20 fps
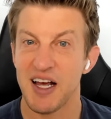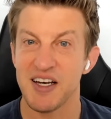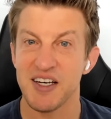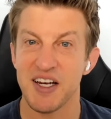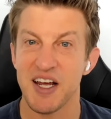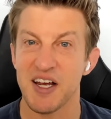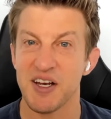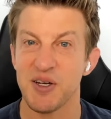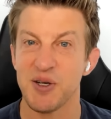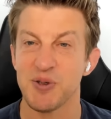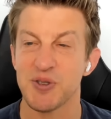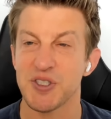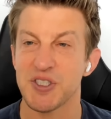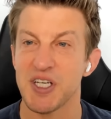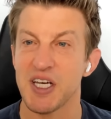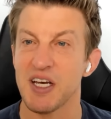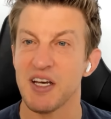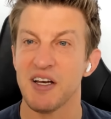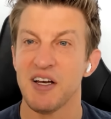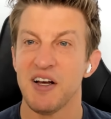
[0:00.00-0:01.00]
And yet you
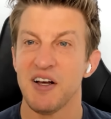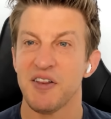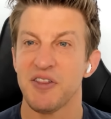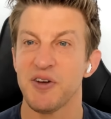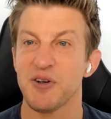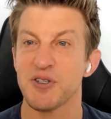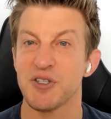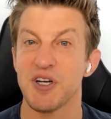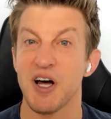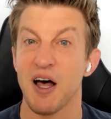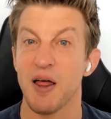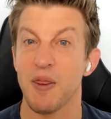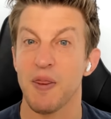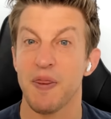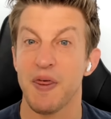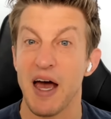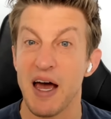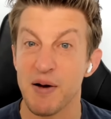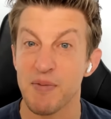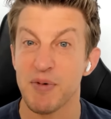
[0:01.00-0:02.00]
see there's
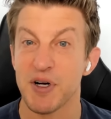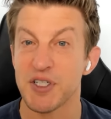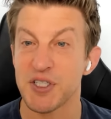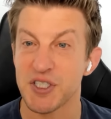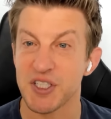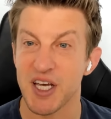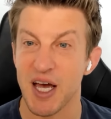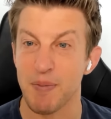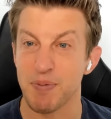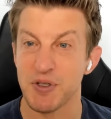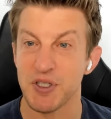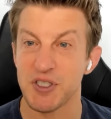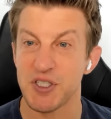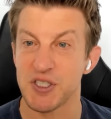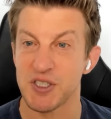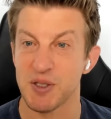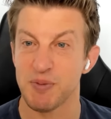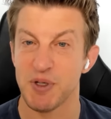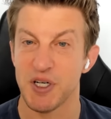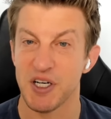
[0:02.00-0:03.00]
not that much
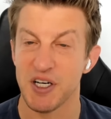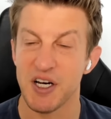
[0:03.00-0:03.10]
skepticism.